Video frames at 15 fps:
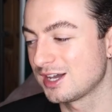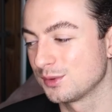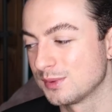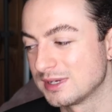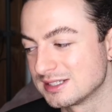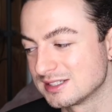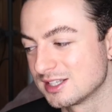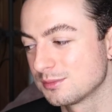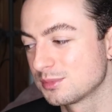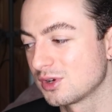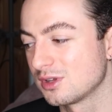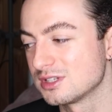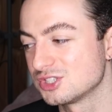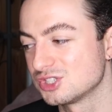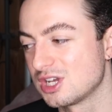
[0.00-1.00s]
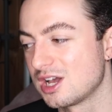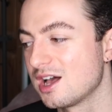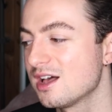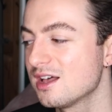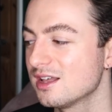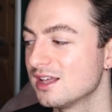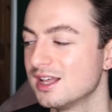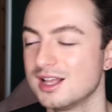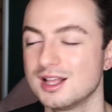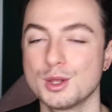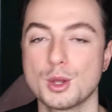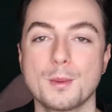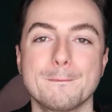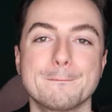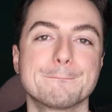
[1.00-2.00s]
that wingtip collar shirt.
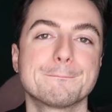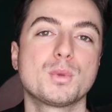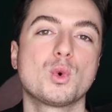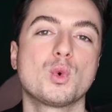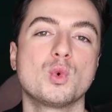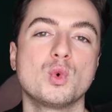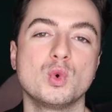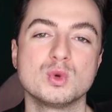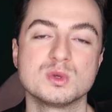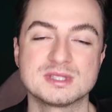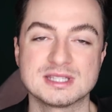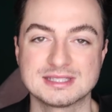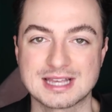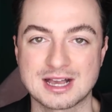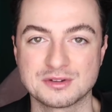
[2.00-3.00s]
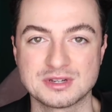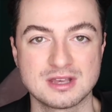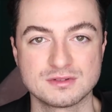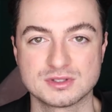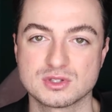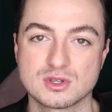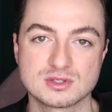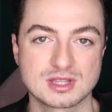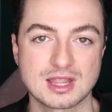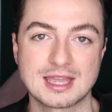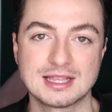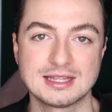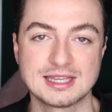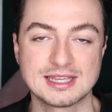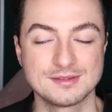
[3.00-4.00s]
Pulls it down ever so
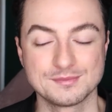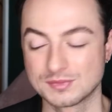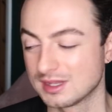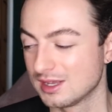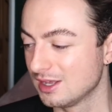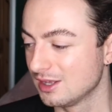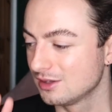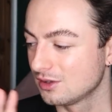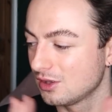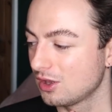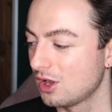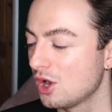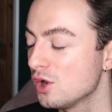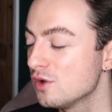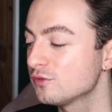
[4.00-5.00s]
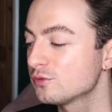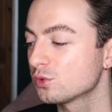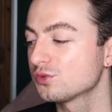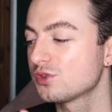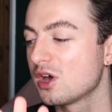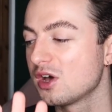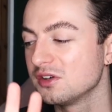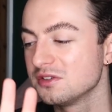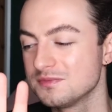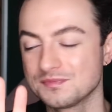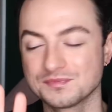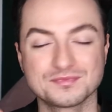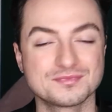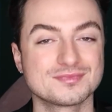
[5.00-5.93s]
slightly. Overall, though,